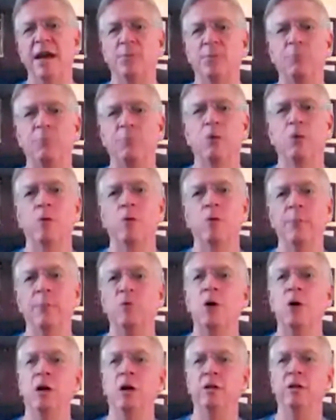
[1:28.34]
We have a
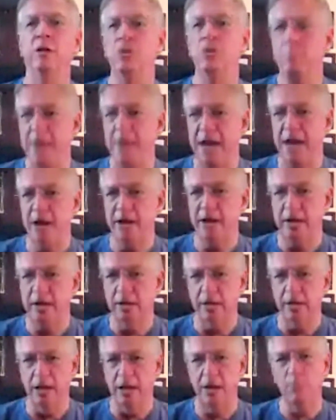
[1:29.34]
program called the
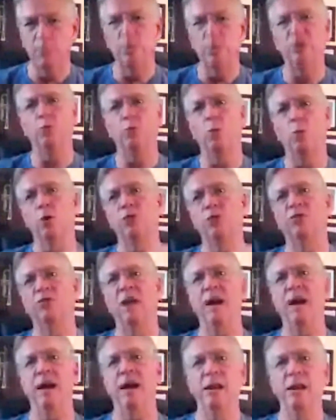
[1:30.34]
Humanity Club, which
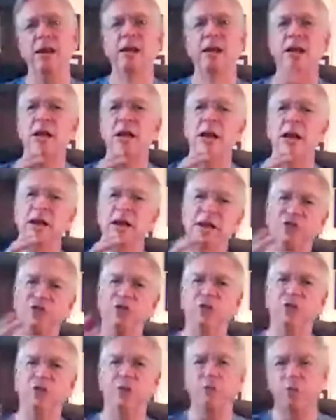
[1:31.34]
works on
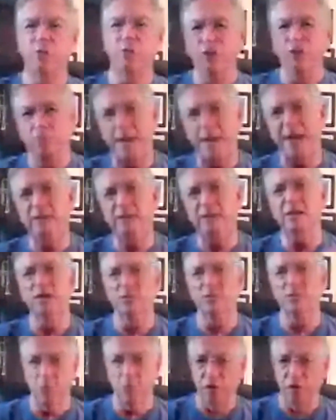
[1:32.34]
issues of
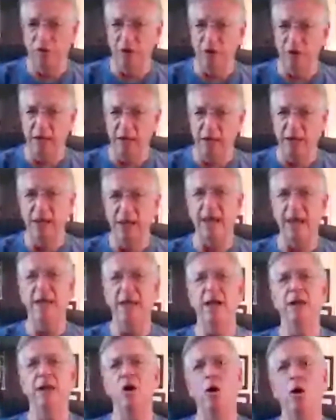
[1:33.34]
respect and diversity
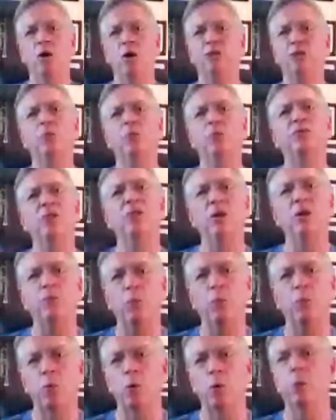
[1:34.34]
and also
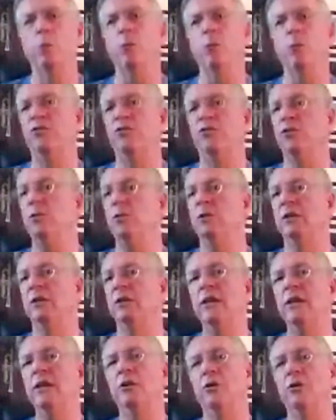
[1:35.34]
self-worth with
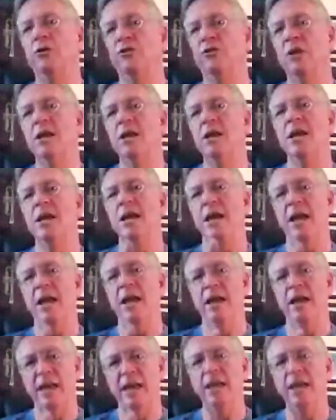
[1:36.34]
student leaders.
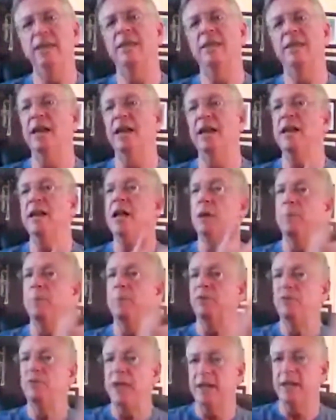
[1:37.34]
And they
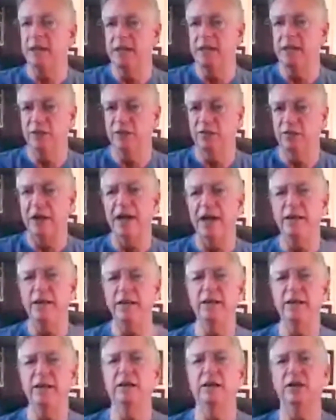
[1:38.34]
then help us take these
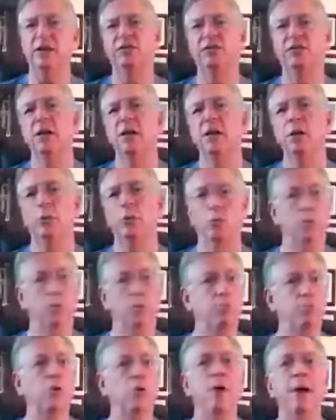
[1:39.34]
ideas
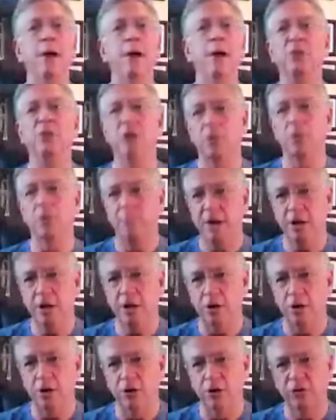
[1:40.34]
through a program to
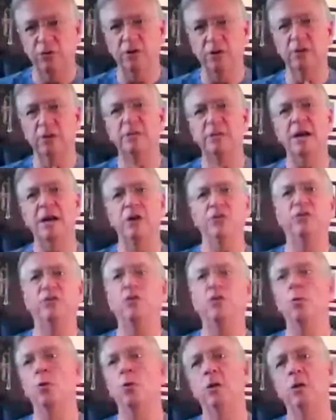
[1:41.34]
their peers, the
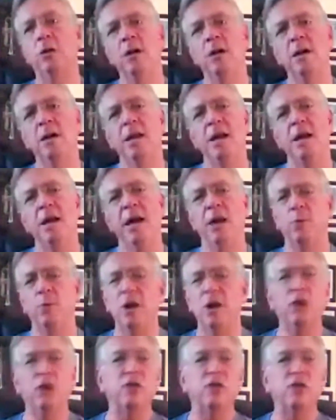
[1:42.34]
entire school.
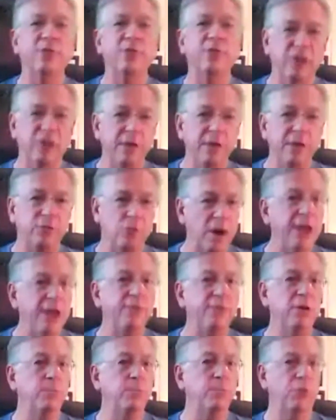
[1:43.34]
And we also have a safe
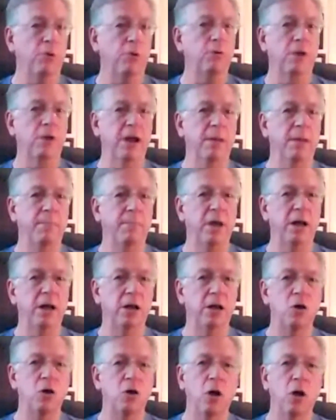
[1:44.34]
driving program
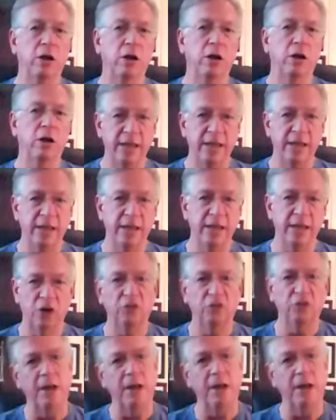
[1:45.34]
called
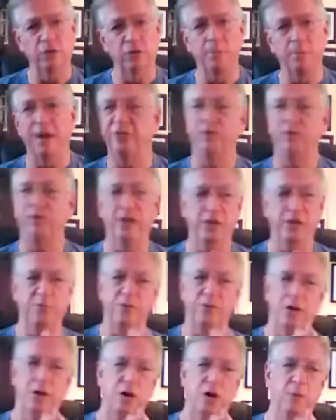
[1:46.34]
Haikaa, sponsored by
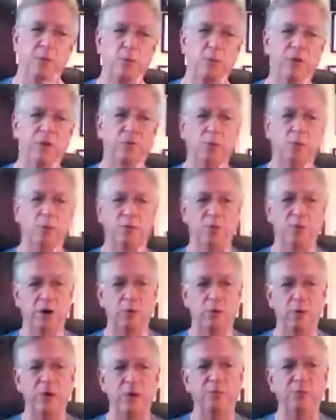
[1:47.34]
State Farm, which
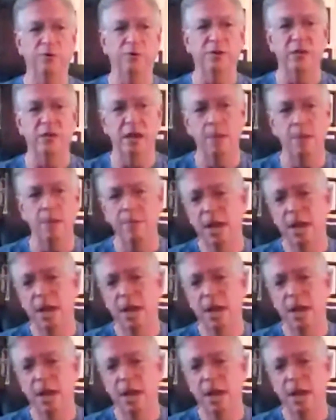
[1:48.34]
we're very grateful